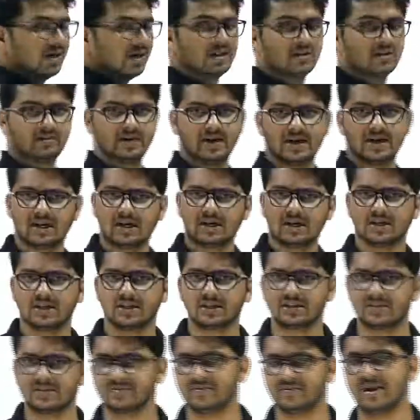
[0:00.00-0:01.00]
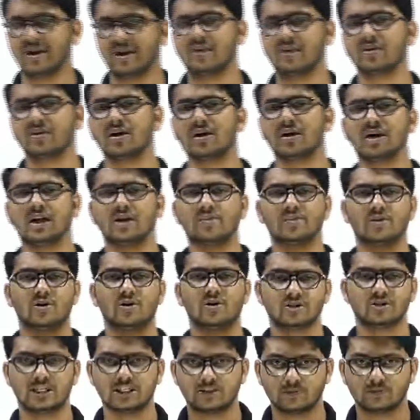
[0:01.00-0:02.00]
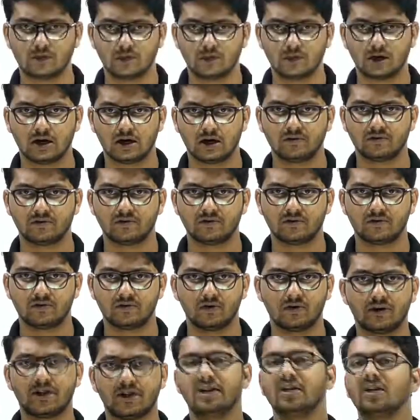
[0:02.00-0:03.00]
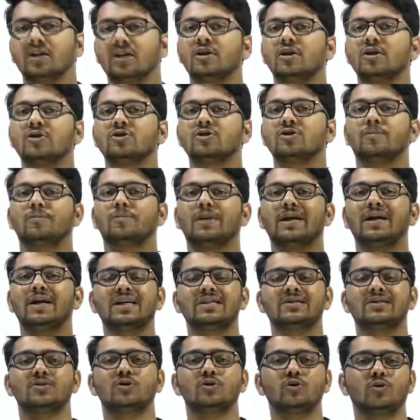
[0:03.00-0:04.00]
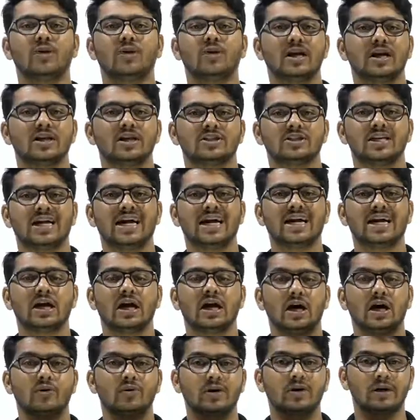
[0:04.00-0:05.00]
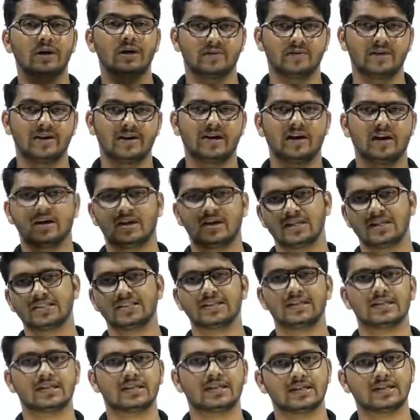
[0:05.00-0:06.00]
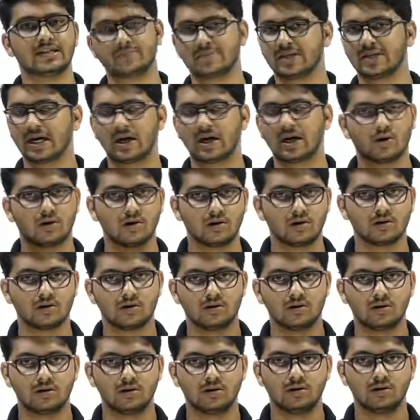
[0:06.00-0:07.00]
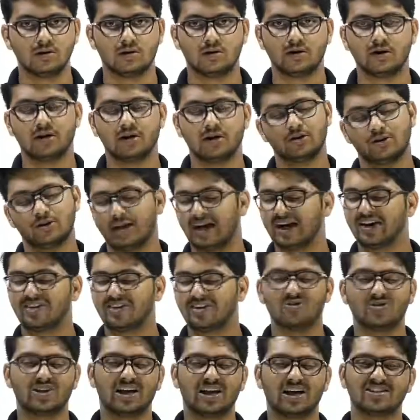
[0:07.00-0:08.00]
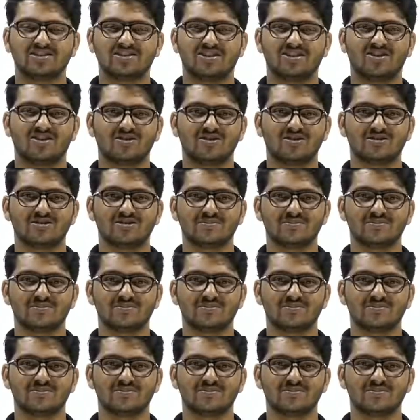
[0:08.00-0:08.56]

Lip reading: earthquake occurs. We have learnt about seismograph. Okay? So please do understand how earthquake occurs, the terms and all. Okay, so thank you. Thanks a lot.